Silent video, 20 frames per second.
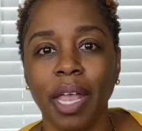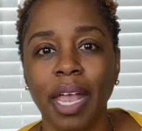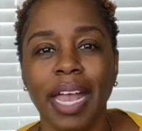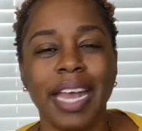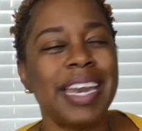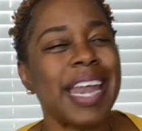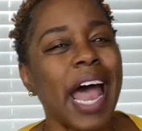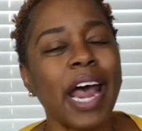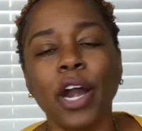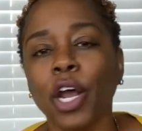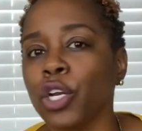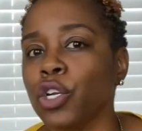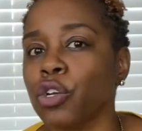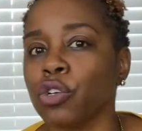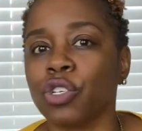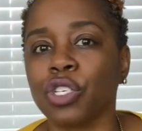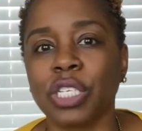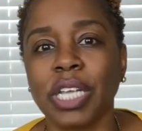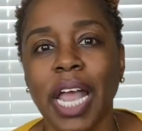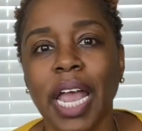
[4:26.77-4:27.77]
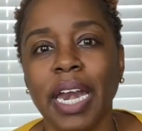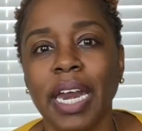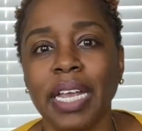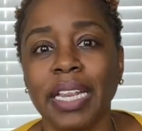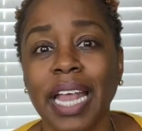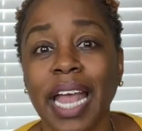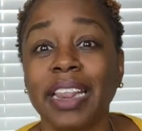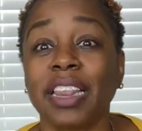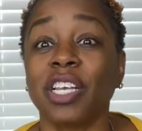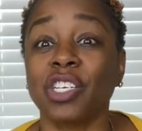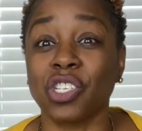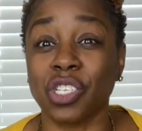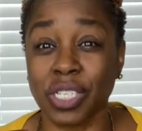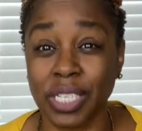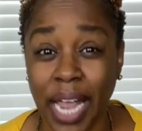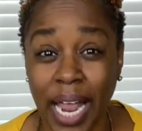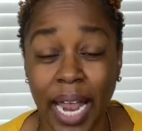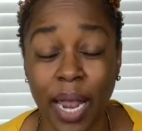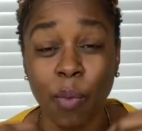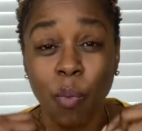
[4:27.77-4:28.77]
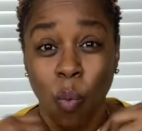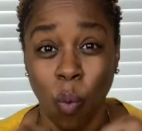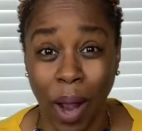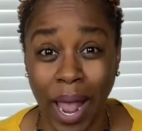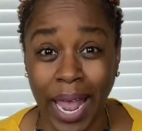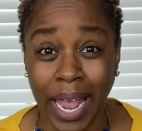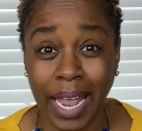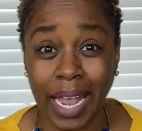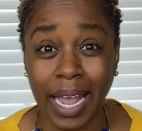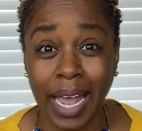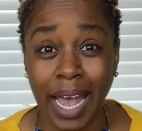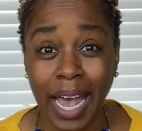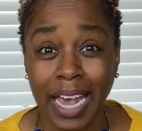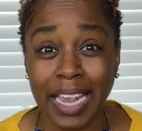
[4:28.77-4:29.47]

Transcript: Not understanding that the same way